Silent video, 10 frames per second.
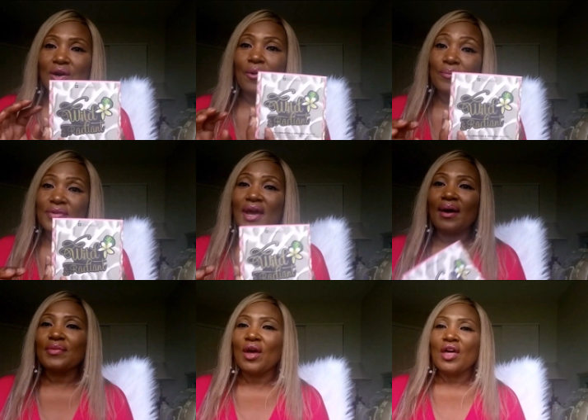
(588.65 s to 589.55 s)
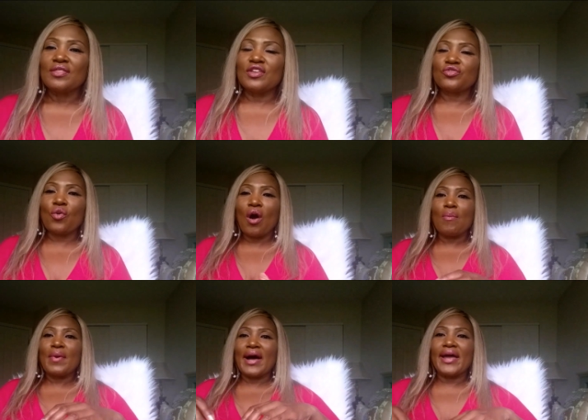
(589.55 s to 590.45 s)
So yeah, these are
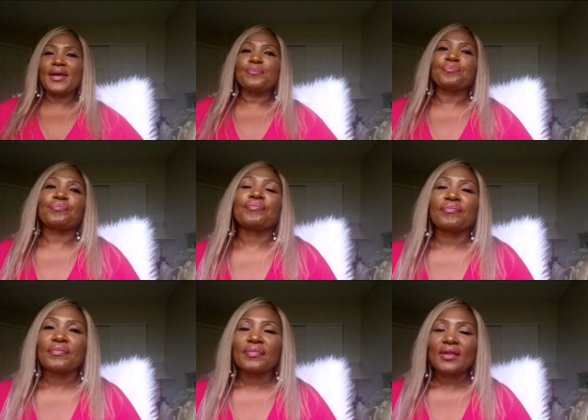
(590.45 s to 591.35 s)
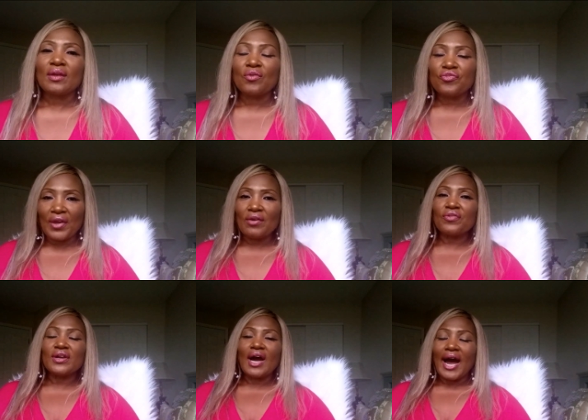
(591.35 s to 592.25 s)
all my
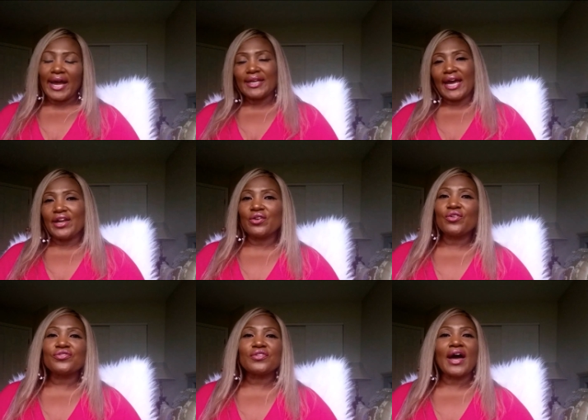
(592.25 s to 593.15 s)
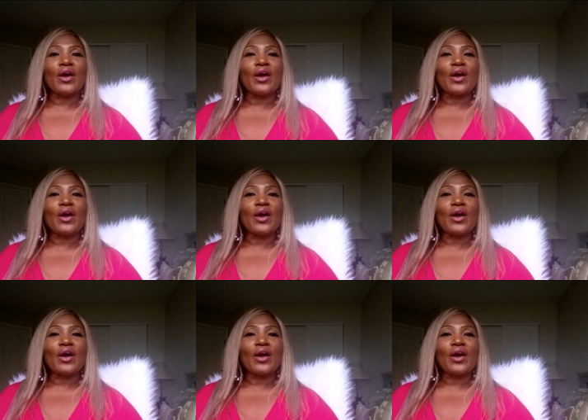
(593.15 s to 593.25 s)
favorite highlighters.